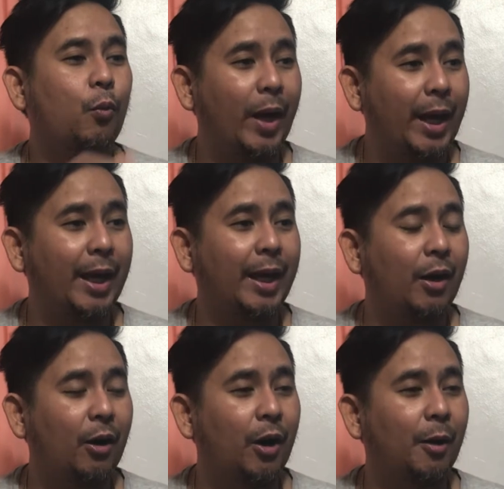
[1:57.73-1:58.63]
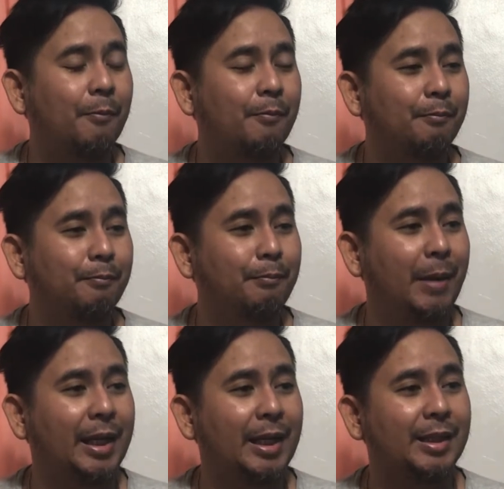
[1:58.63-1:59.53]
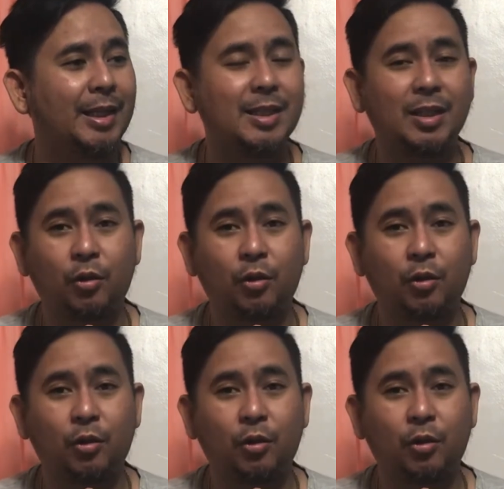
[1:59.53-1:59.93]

way of making this